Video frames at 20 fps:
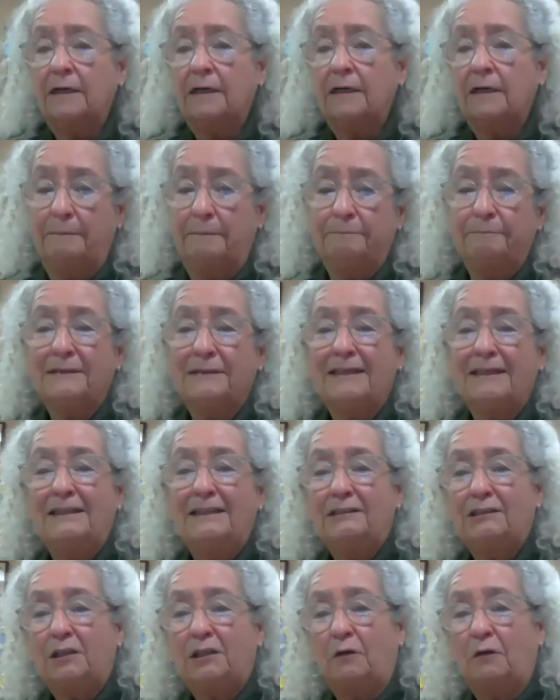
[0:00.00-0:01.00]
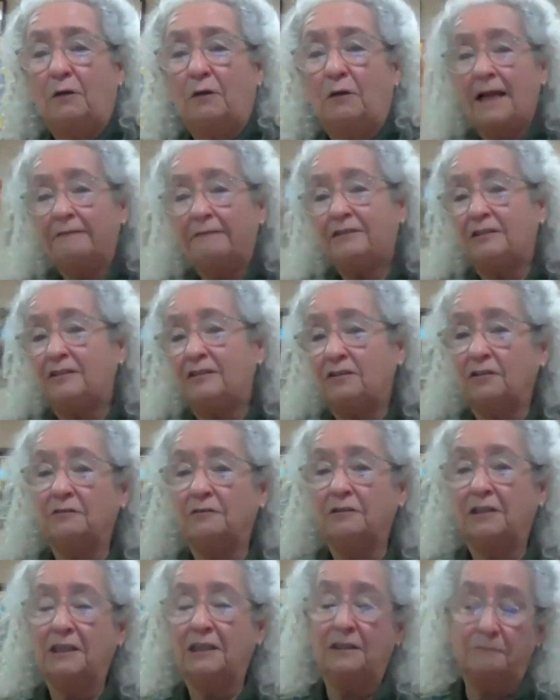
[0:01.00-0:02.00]
Um, so we'll have to
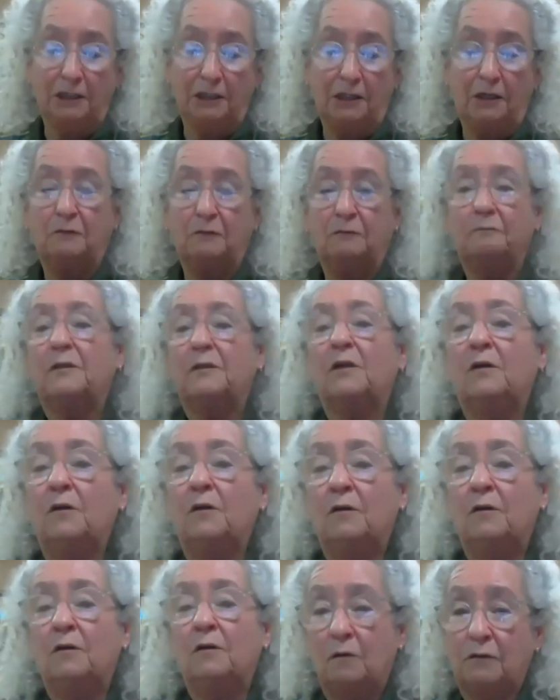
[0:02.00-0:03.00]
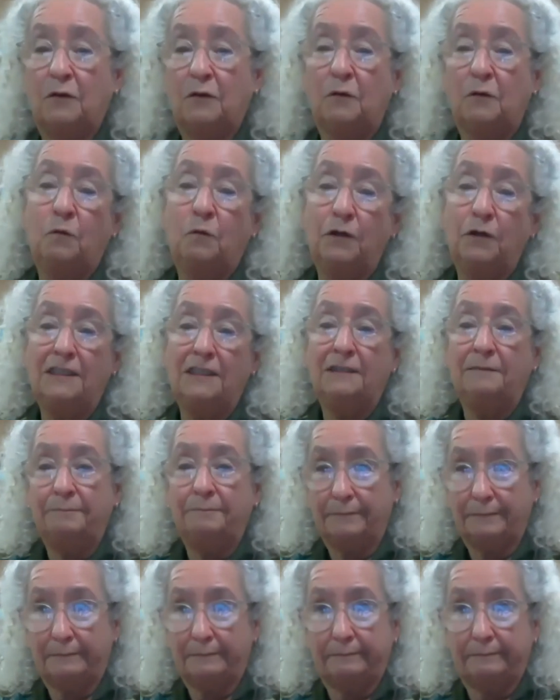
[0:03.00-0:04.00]
do the, you know, the Woody
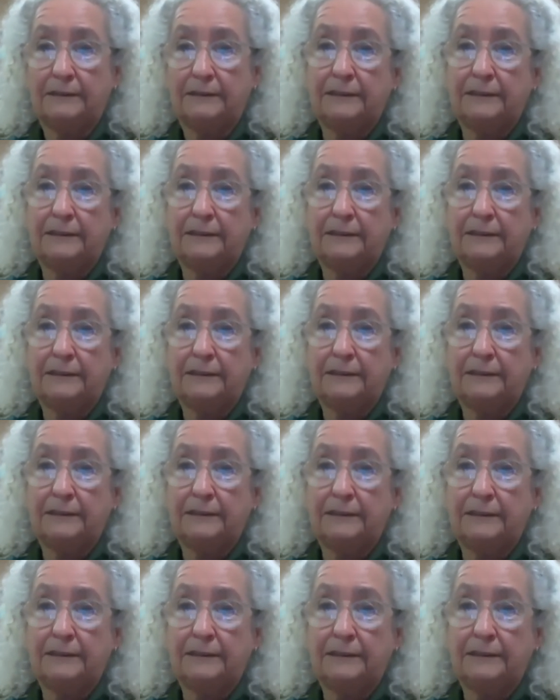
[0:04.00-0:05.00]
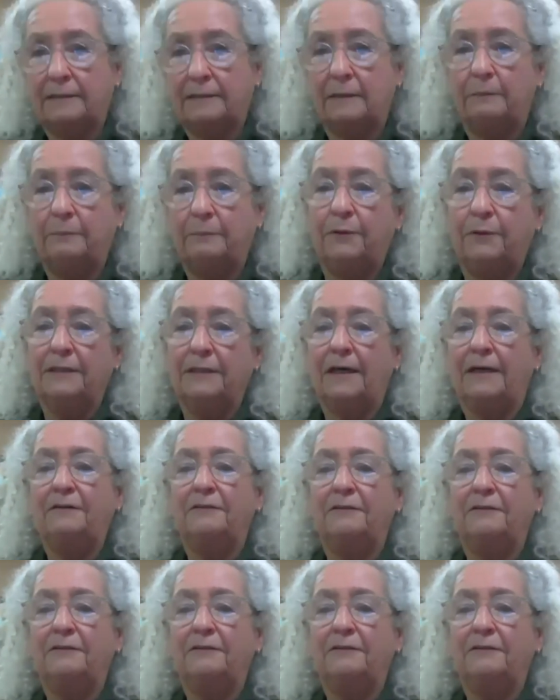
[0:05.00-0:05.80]
sex book at some point. I